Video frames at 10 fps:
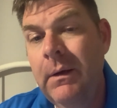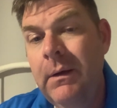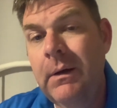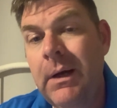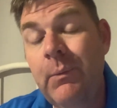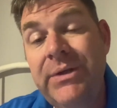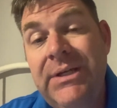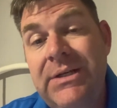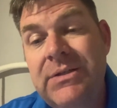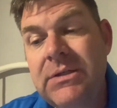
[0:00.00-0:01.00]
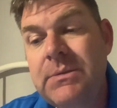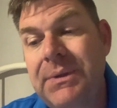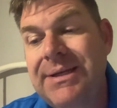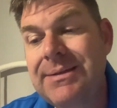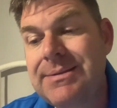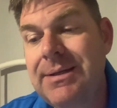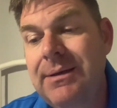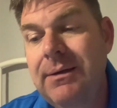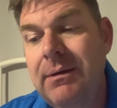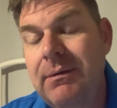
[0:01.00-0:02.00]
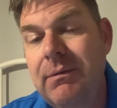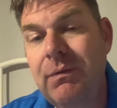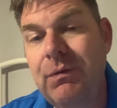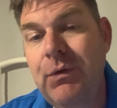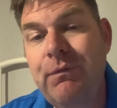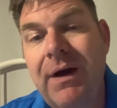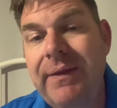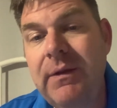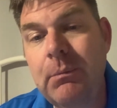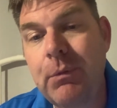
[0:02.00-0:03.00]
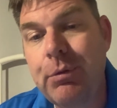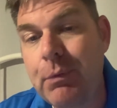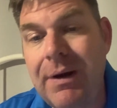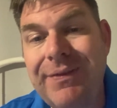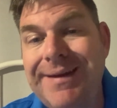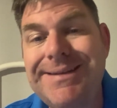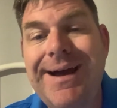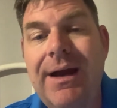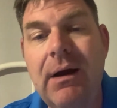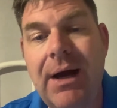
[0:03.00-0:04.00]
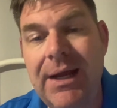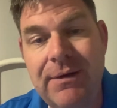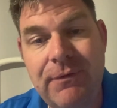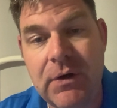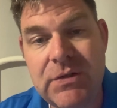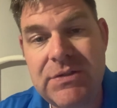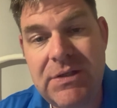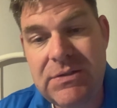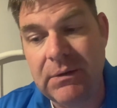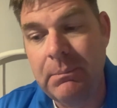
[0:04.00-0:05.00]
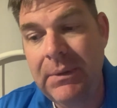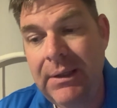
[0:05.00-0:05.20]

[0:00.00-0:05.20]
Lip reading: All right, and we teach this because you find them throughout the entire IFR system,